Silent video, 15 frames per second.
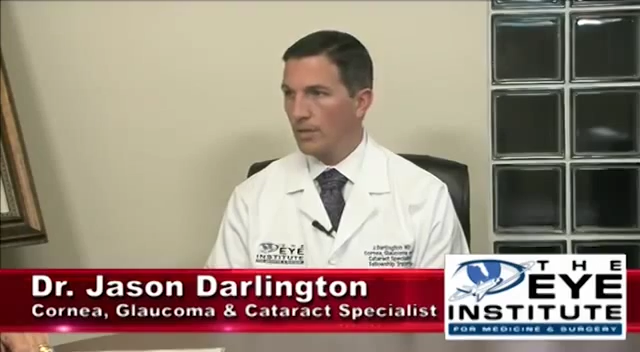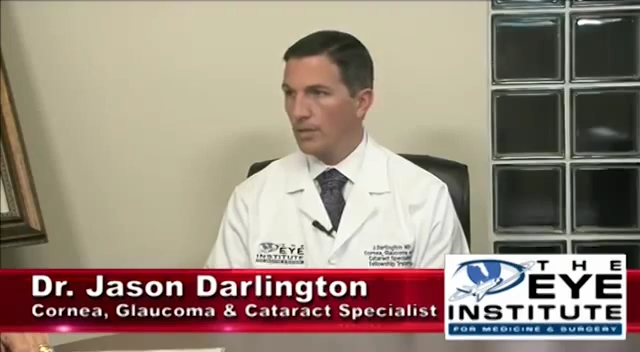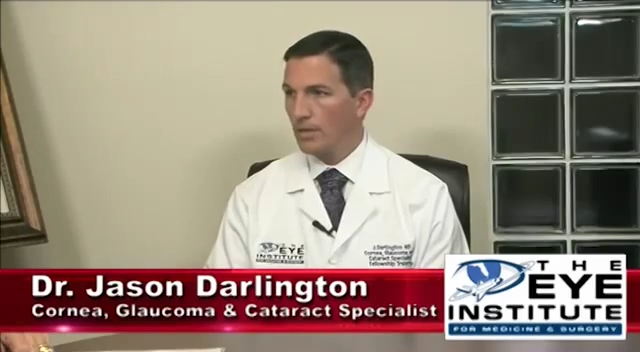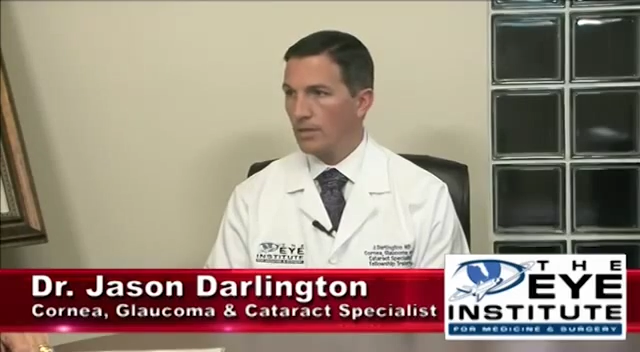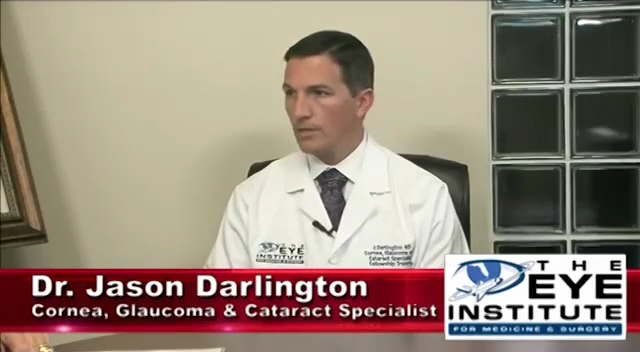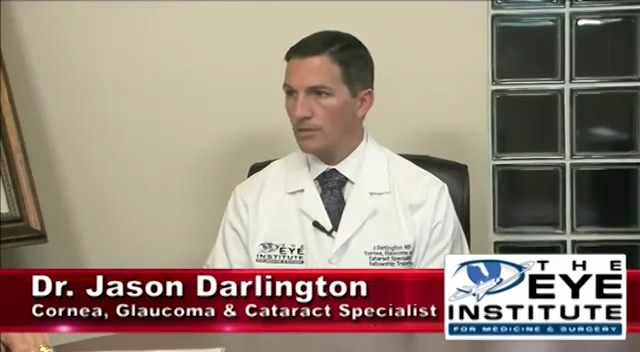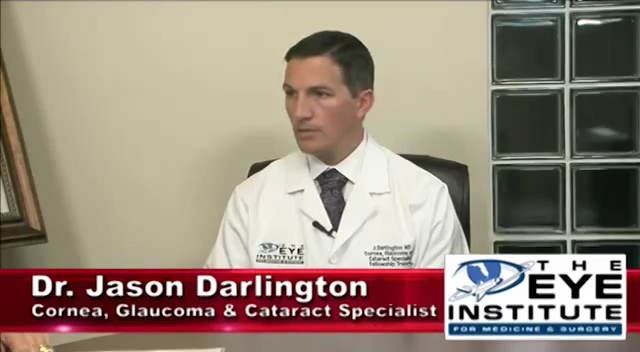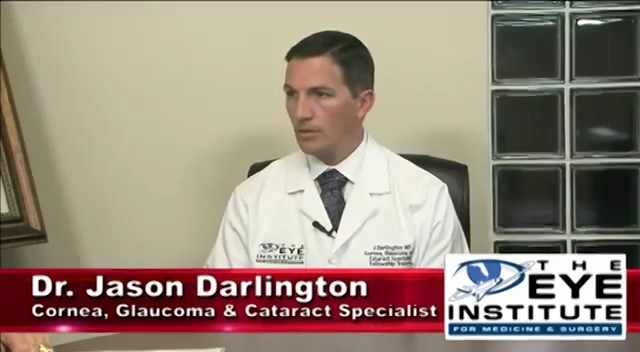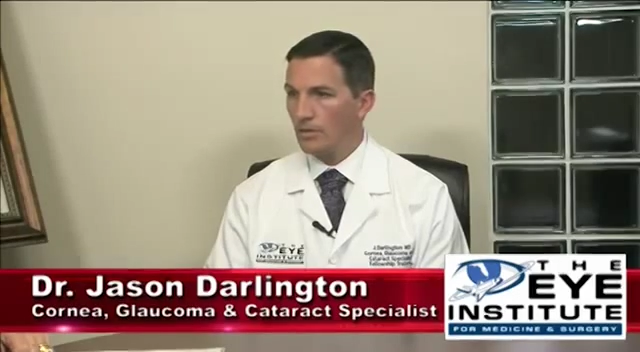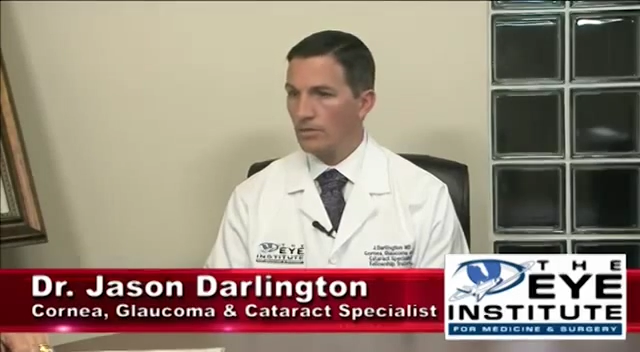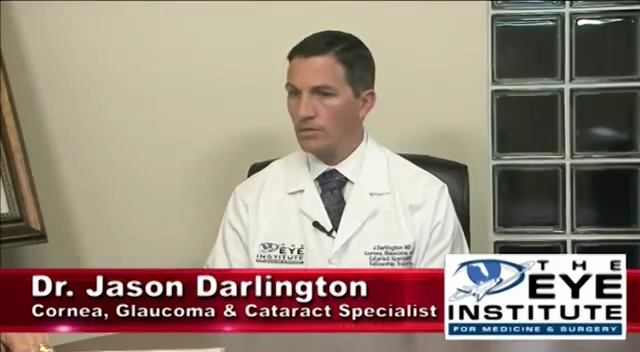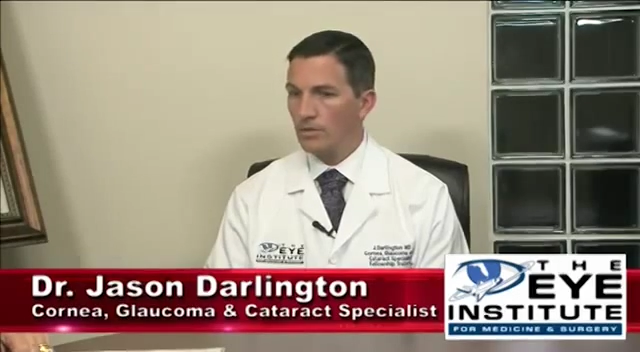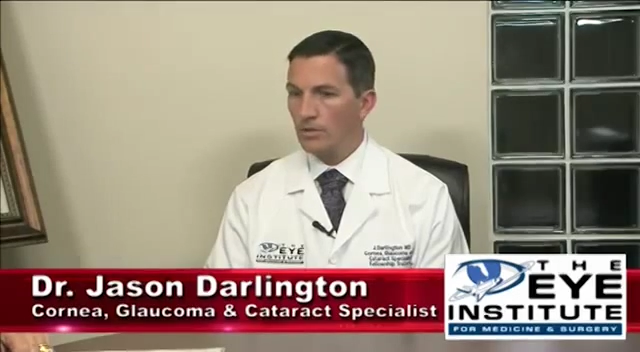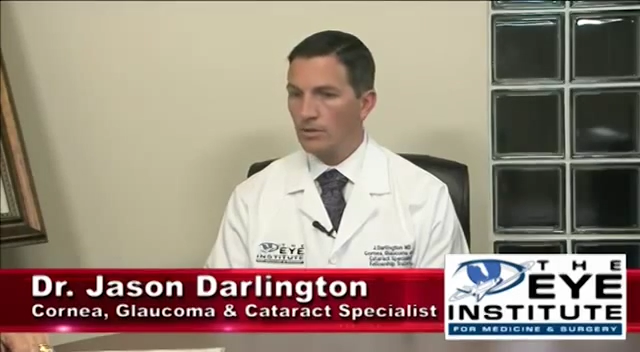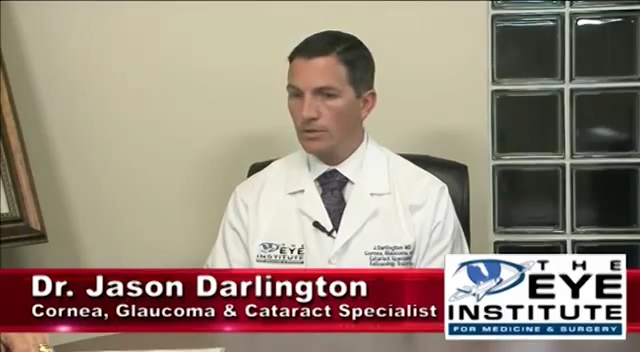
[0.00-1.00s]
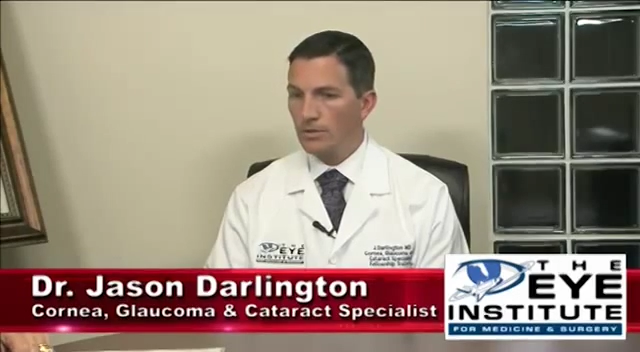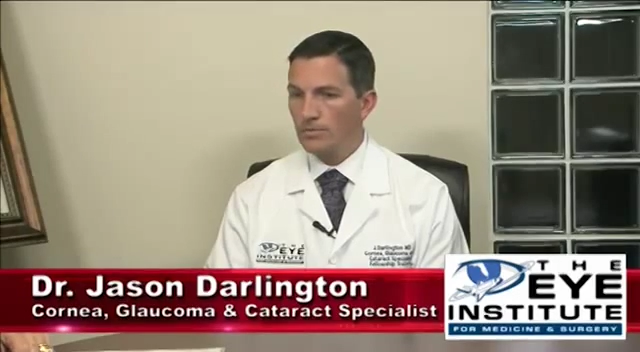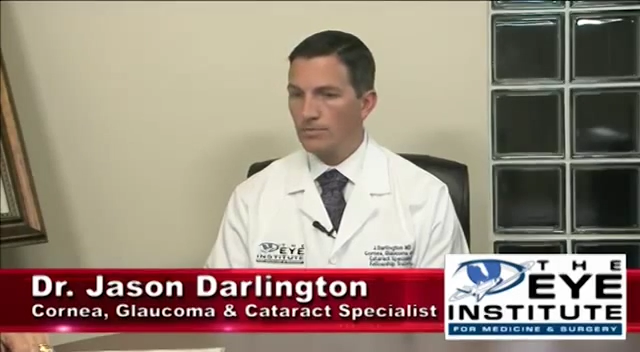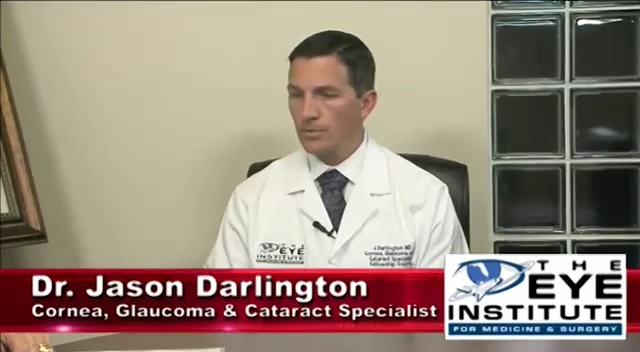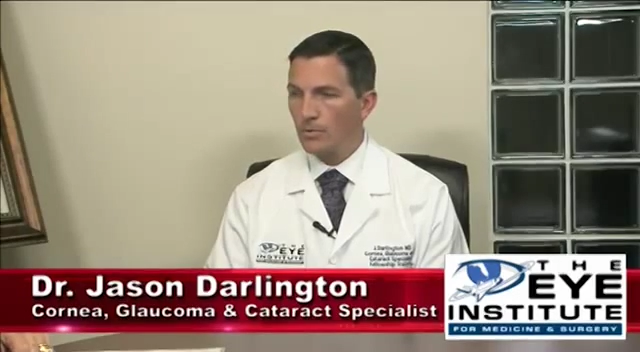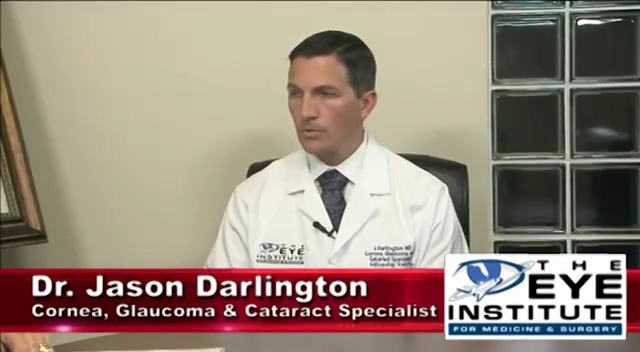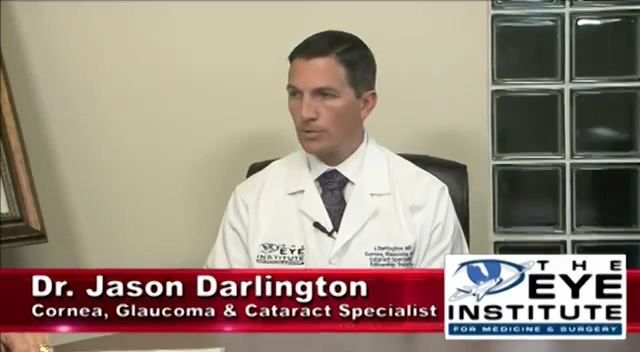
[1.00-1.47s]
And so it's always
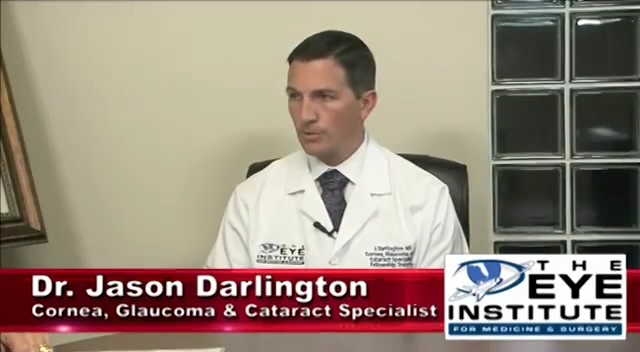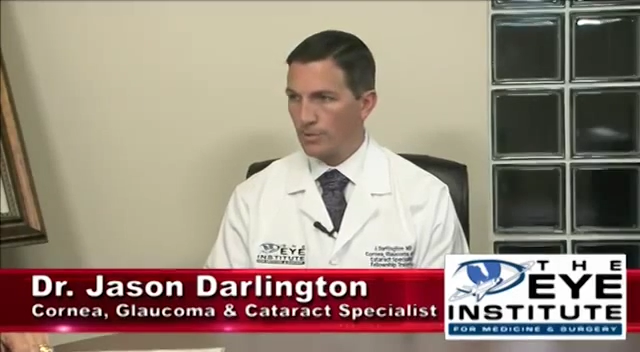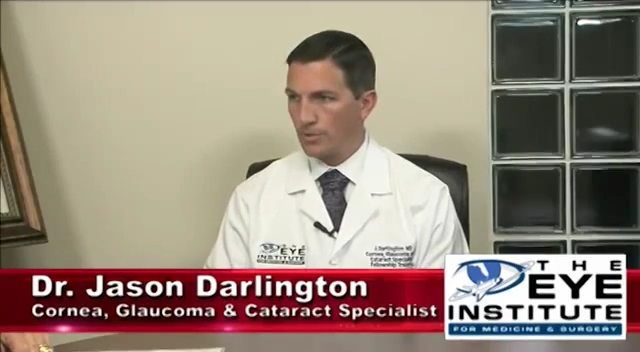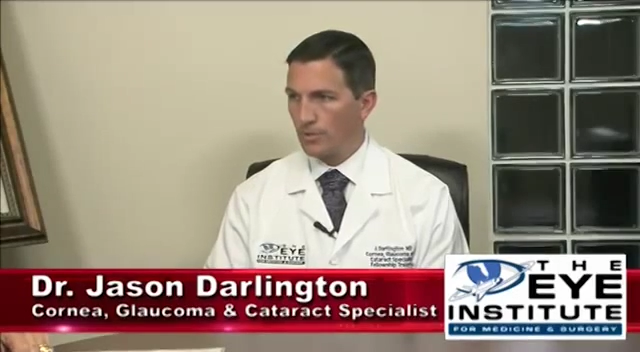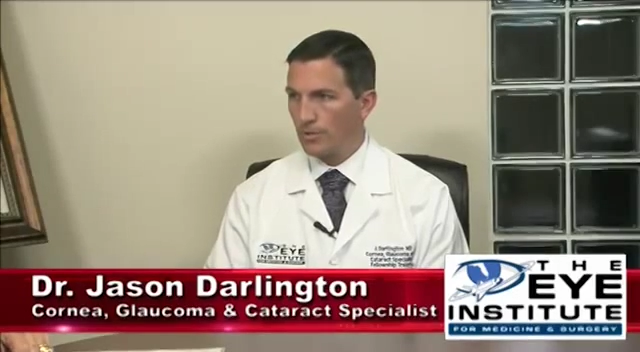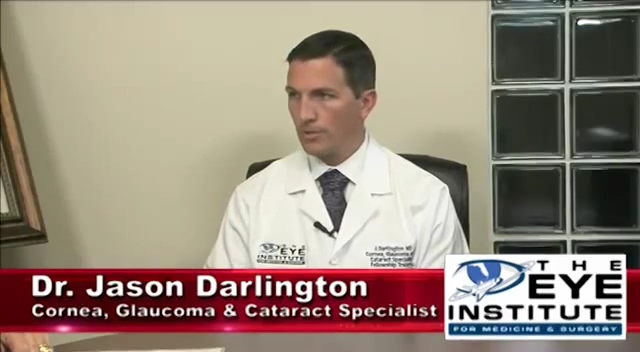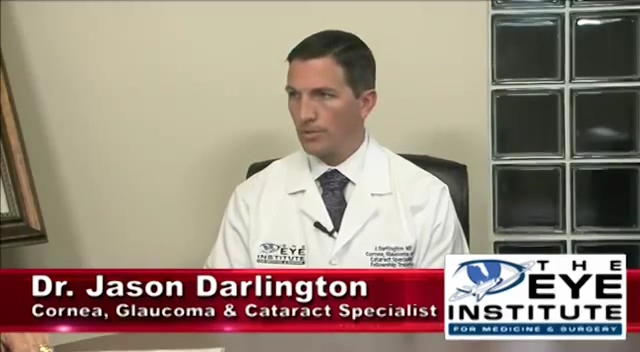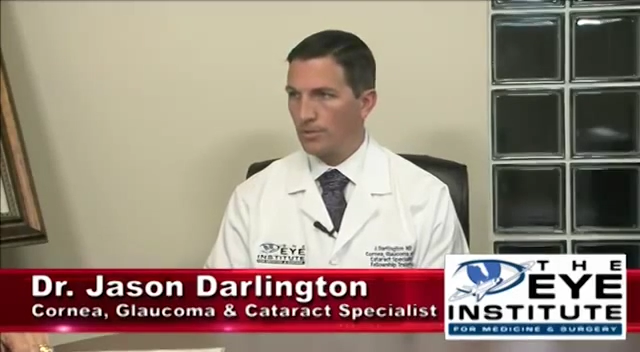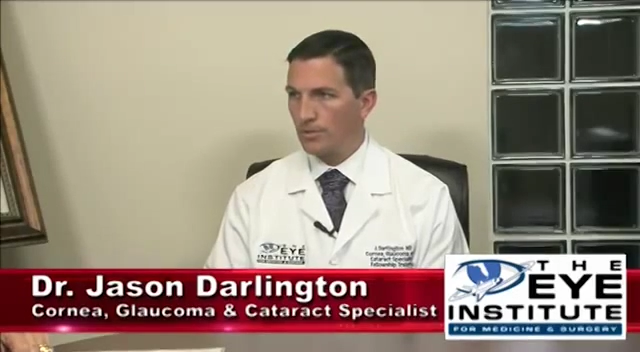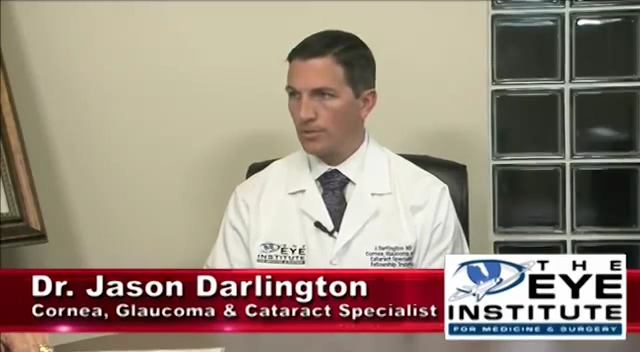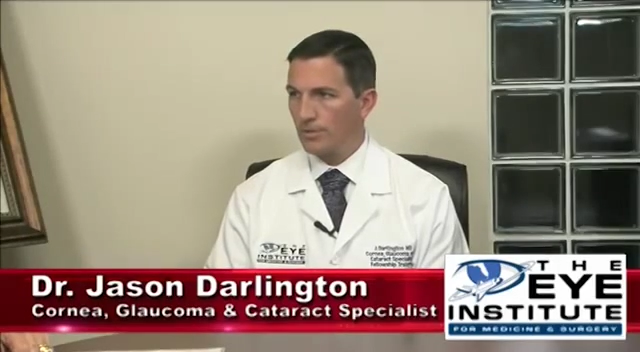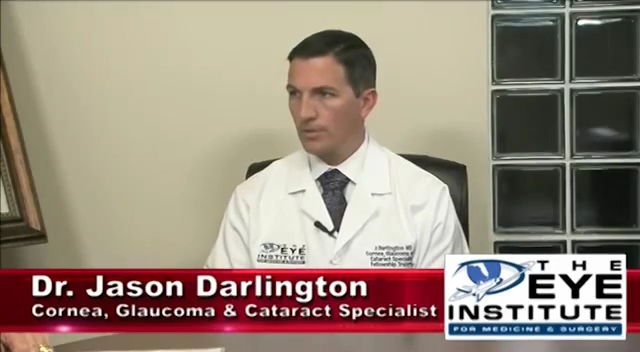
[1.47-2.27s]
important to